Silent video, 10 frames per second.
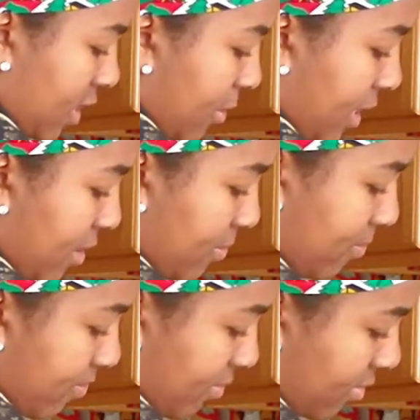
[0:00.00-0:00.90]
There we go.
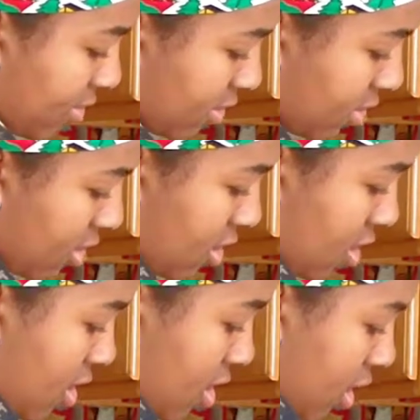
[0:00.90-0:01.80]

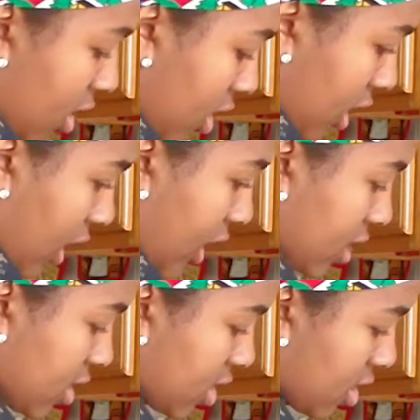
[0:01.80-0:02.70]
And